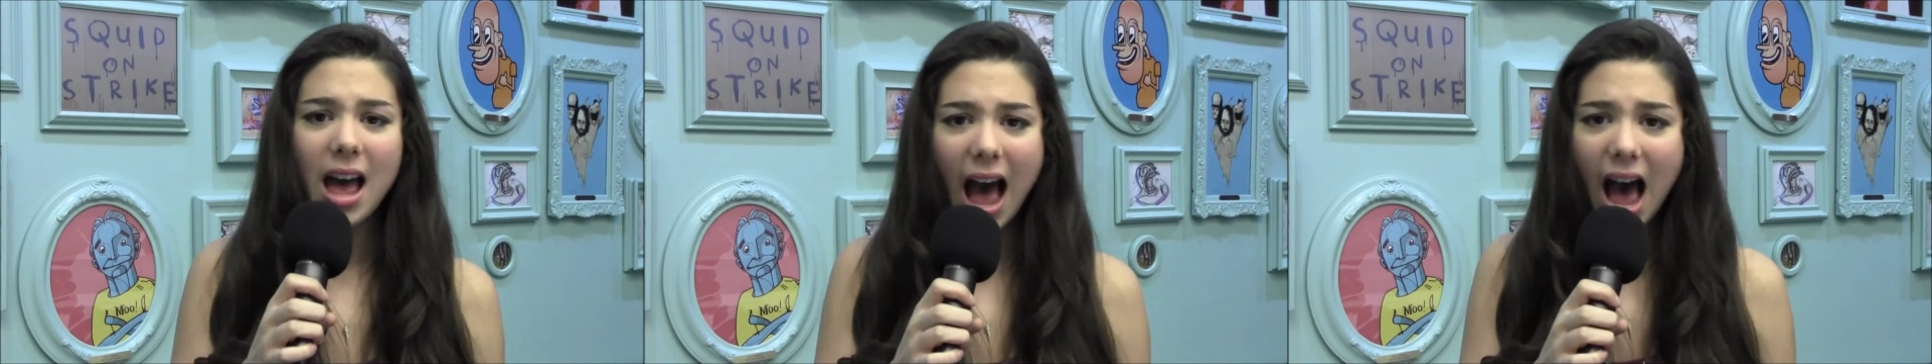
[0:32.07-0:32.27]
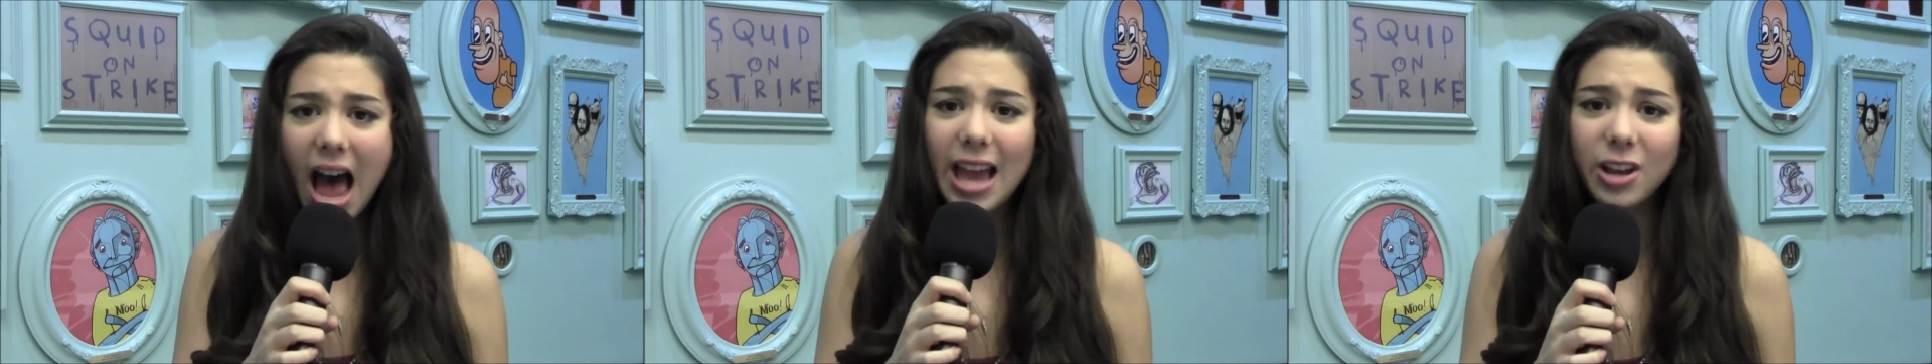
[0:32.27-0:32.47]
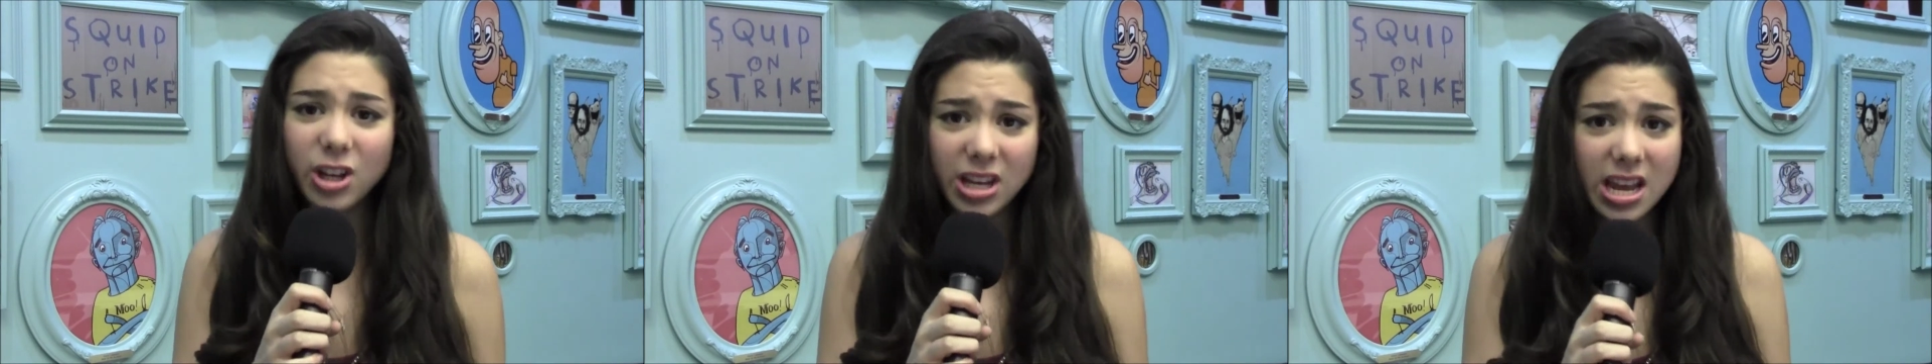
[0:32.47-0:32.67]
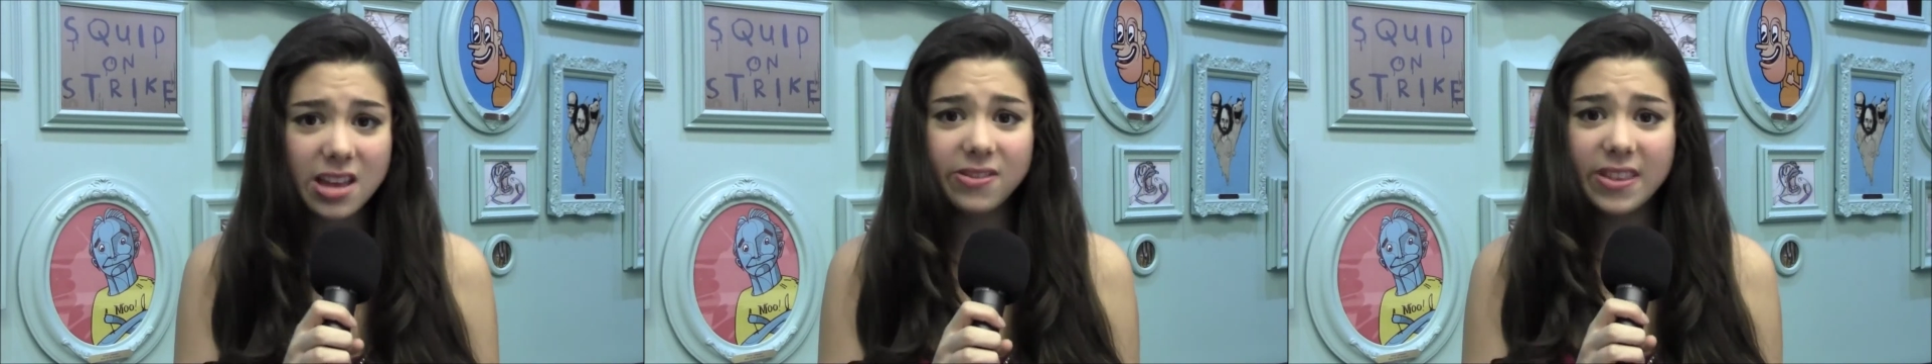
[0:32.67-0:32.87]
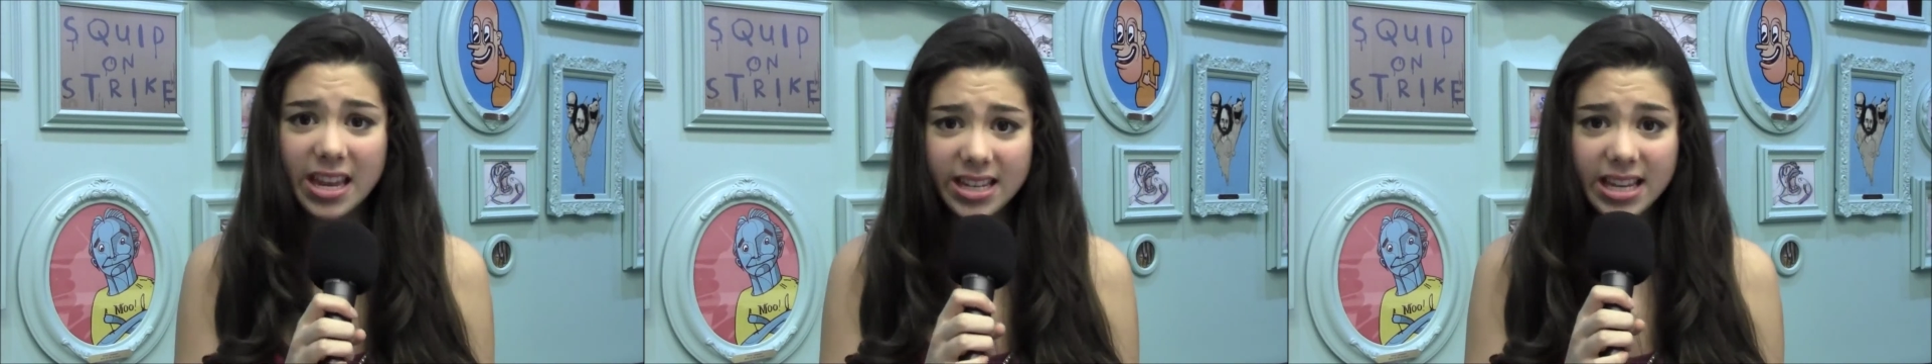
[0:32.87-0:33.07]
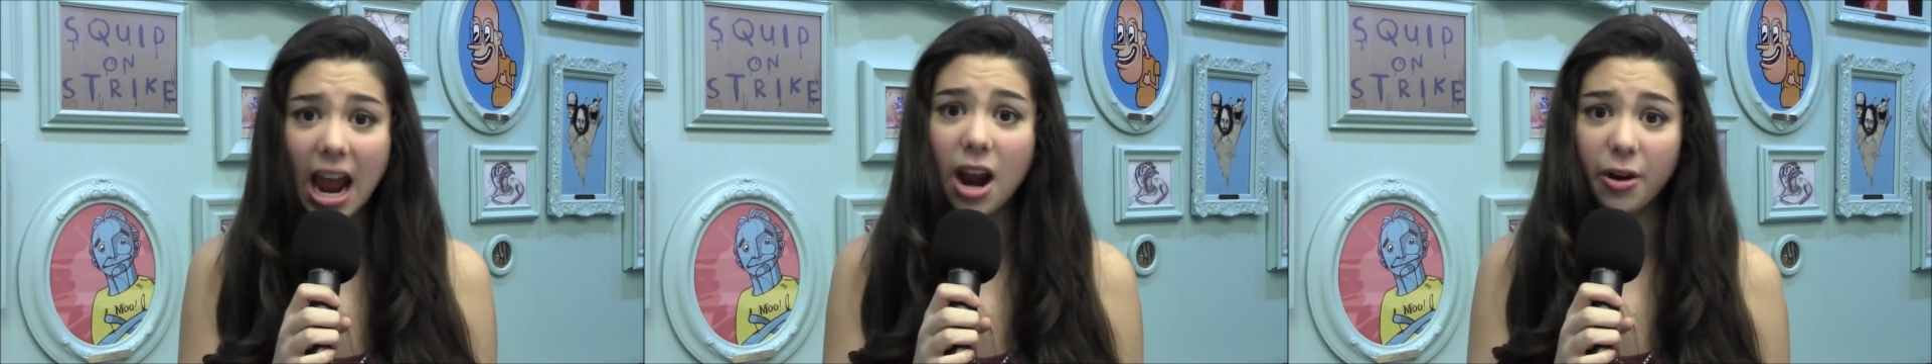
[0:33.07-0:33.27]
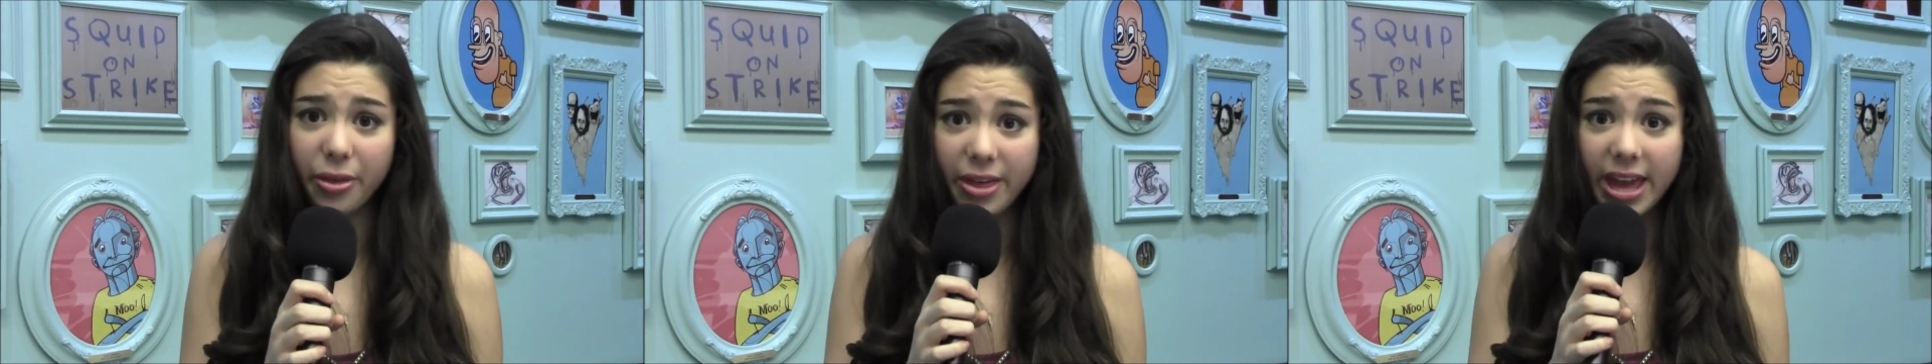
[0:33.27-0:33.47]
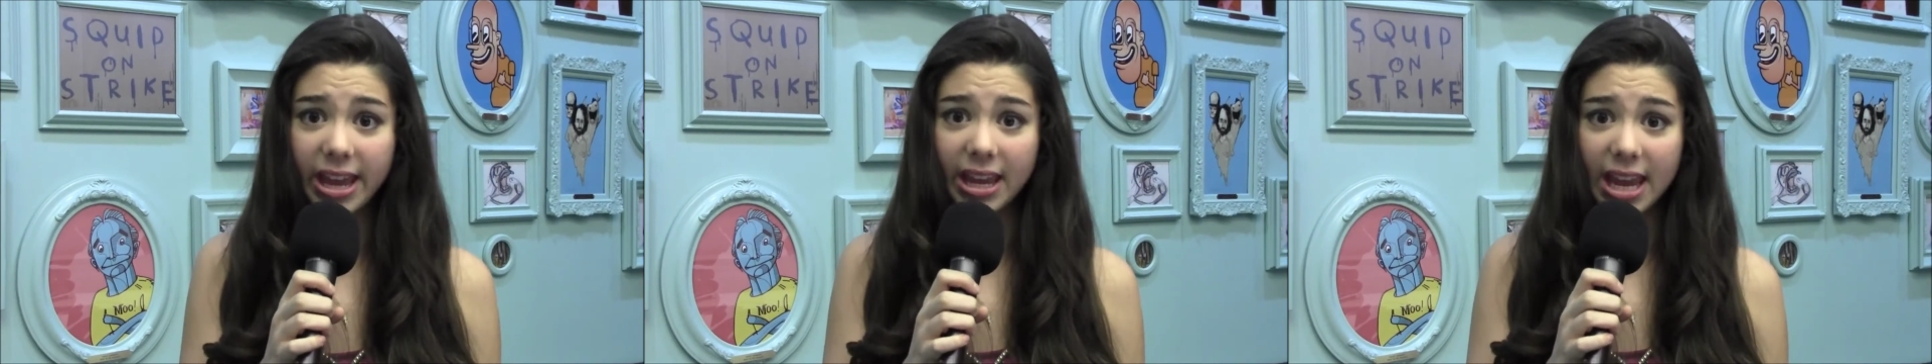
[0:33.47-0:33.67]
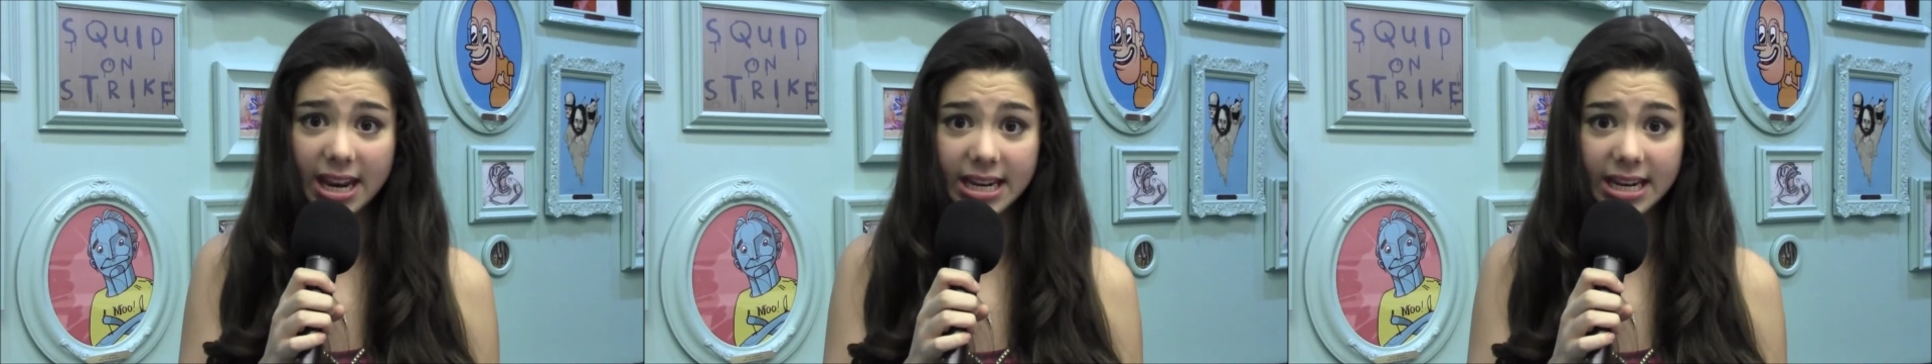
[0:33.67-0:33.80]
i could eat the entire thing in